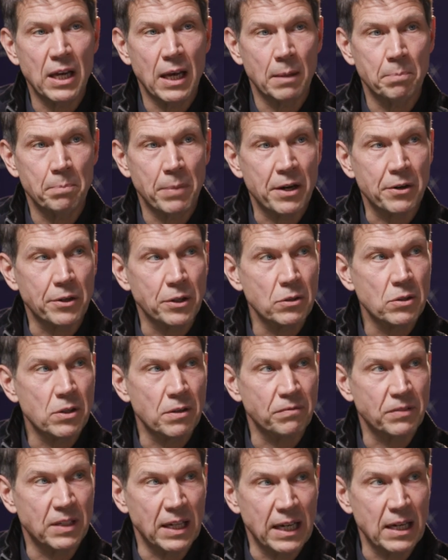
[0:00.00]
and better use
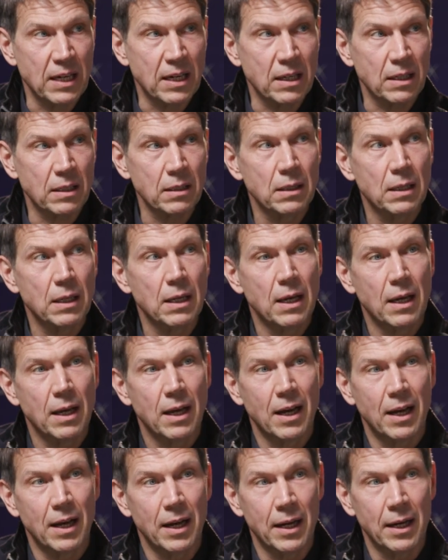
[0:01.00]
of data
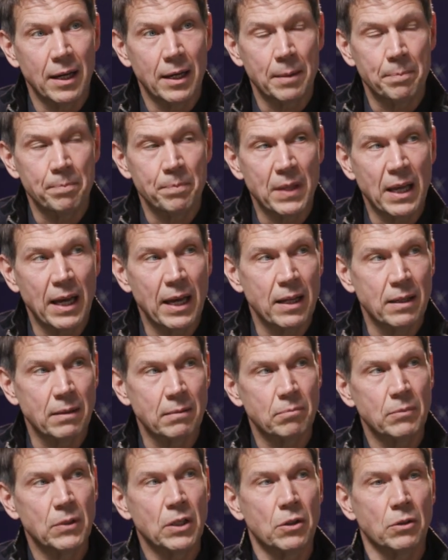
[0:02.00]
and,
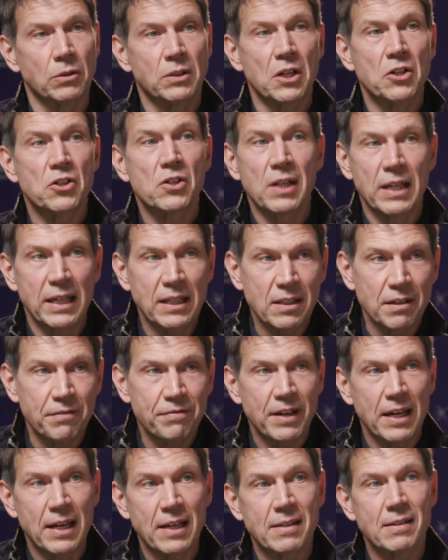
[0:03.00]
you know, digital
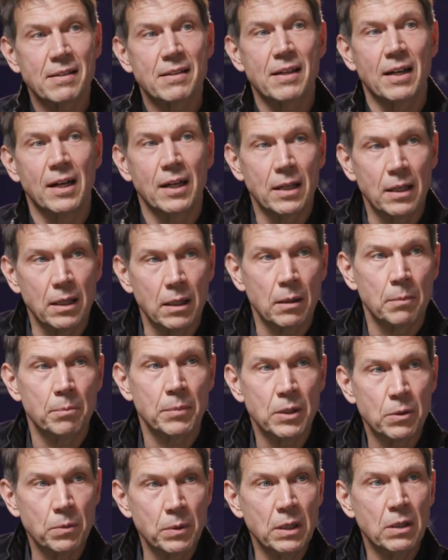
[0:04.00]
interface
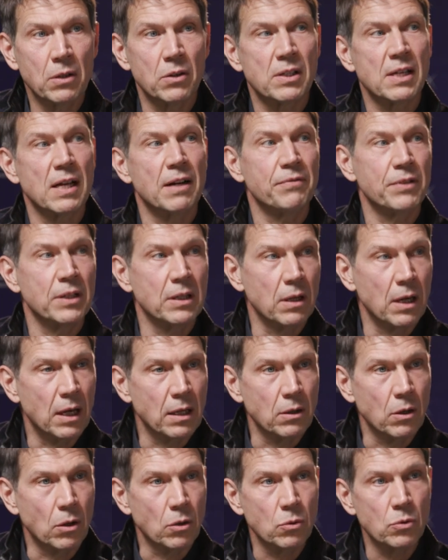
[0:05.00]
between yourself and
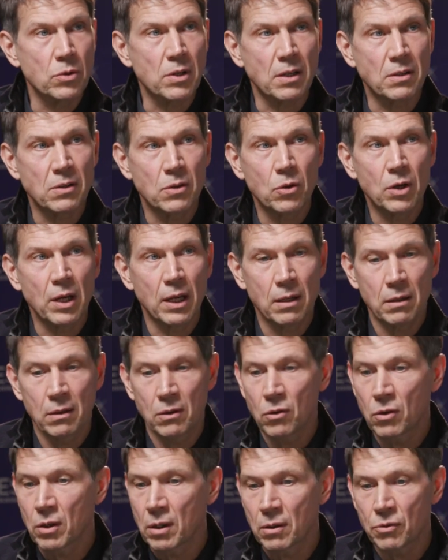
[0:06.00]
your users, you
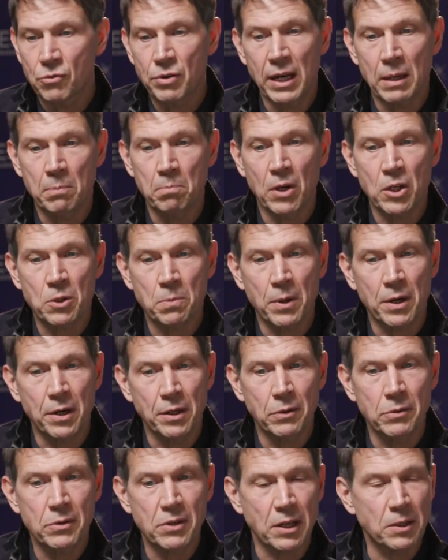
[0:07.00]
can create much better
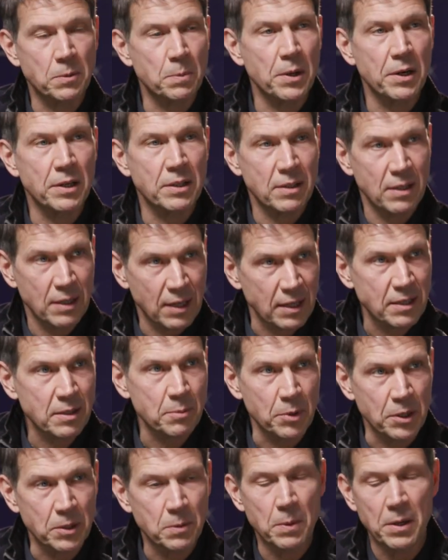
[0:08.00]
user experience and
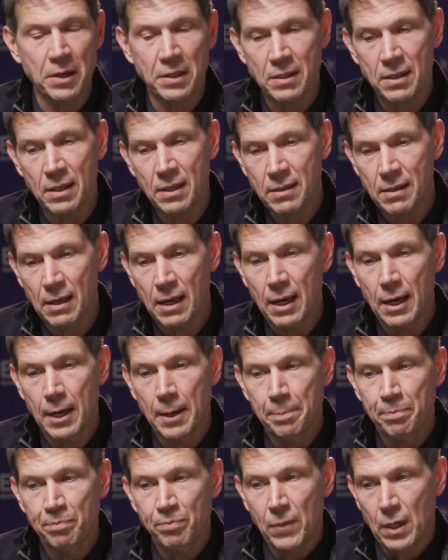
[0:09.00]
customer experiences.
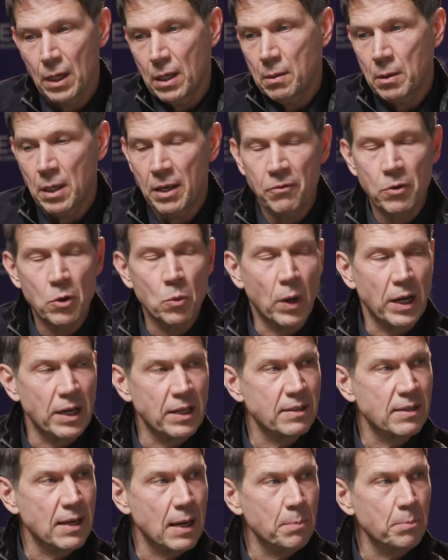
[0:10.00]
Give you one
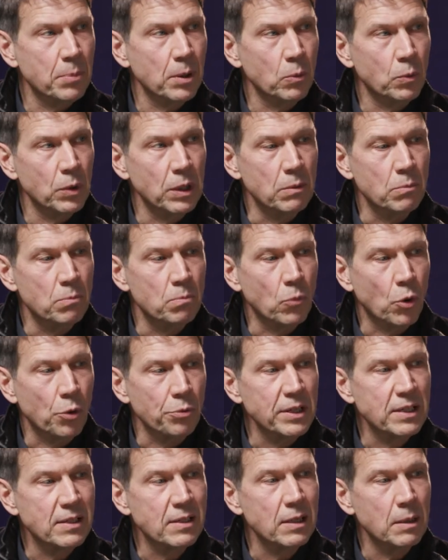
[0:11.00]
example. We more
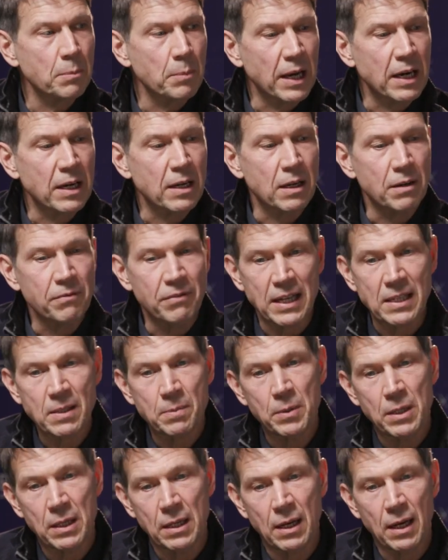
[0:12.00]
recently made an
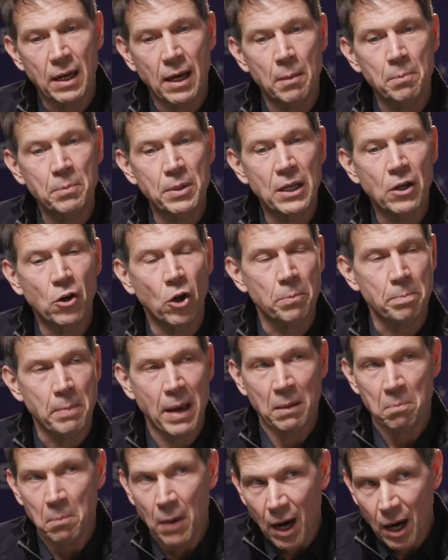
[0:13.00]
investment in a company called
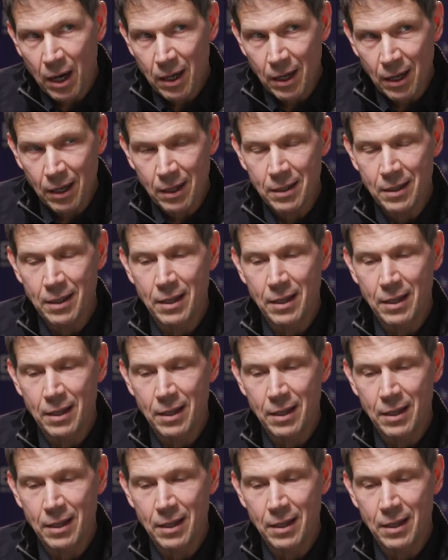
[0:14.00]
MacMakler.